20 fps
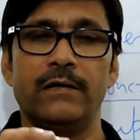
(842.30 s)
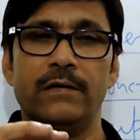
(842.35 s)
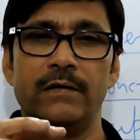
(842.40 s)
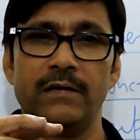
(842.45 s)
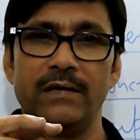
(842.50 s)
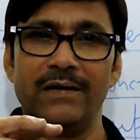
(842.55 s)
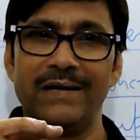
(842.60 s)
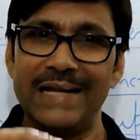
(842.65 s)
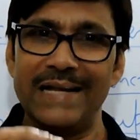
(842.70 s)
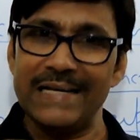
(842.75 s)

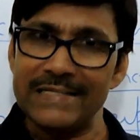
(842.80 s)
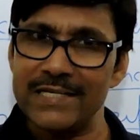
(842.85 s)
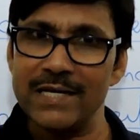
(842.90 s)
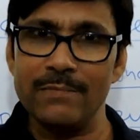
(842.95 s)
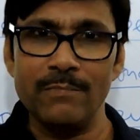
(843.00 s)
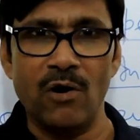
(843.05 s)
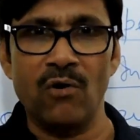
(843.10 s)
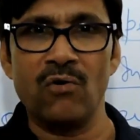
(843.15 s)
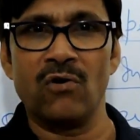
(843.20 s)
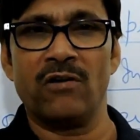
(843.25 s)
less
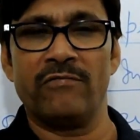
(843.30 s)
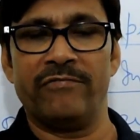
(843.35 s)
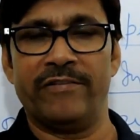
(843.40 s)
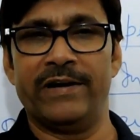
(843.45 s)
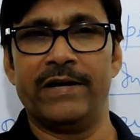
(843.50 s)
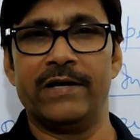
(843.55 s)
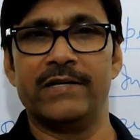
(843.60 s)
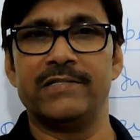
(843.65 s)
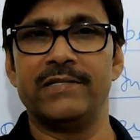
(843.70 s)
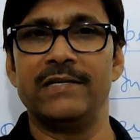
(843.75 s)
amount of
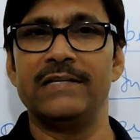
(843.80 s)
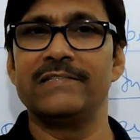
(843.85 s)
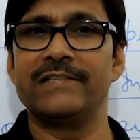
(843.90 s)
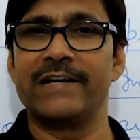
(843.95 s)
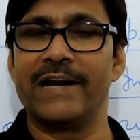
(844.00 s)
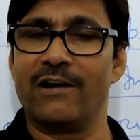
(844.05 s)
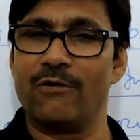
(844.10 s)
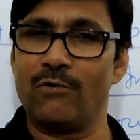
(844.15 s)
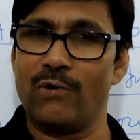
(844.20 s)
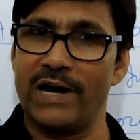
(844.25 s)
energy is
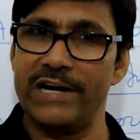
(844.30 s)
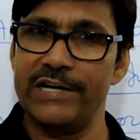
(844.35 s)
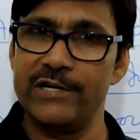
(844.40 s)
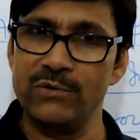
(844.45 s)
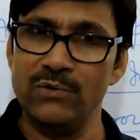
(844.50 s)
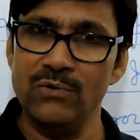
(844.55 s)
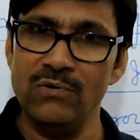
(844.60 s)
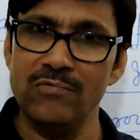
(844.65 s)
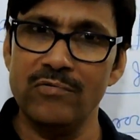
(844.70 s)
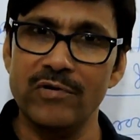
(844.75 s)
required
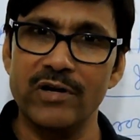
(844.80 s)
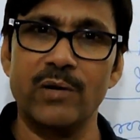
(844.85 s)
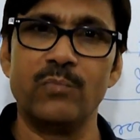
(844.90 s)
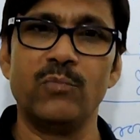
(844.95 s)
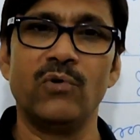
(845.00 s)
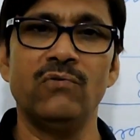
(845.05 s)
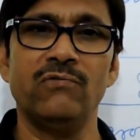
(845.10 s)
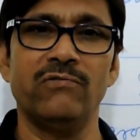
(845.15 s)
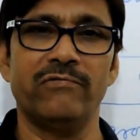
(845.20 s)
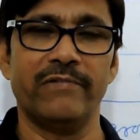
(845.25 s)
to
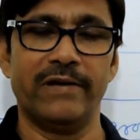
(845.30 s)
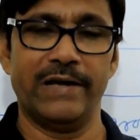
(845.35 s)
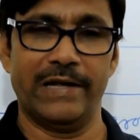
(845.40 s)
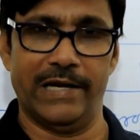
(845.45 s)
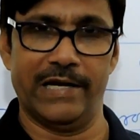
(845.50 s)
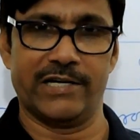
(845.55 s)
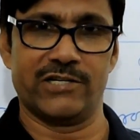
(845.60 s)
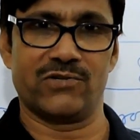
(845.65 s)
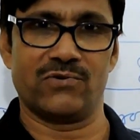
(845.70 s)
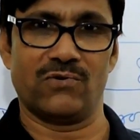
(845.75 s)
remove
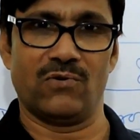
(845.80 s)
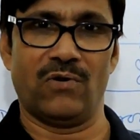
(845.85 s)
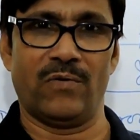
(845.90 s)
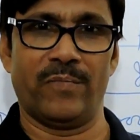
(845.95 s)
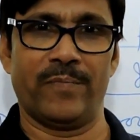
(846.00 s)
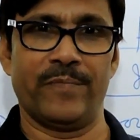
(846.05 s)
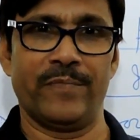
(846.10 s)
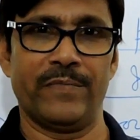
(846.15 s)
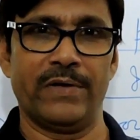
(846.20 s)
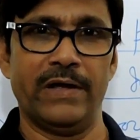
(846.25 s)
electron.
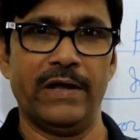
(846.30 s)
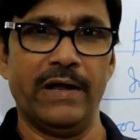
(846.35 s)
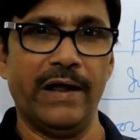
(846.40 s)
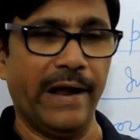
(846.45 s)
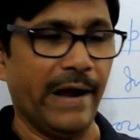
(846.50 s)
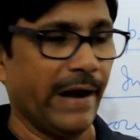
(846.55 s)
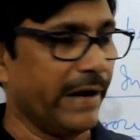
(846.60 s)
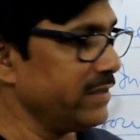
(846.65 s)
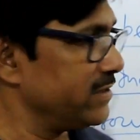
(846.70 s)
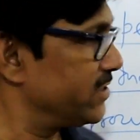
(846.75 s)

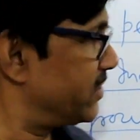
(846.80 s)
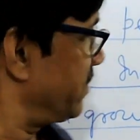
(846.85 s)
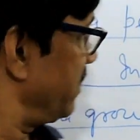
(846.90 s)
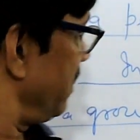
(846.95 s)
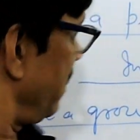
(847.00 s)
Hence,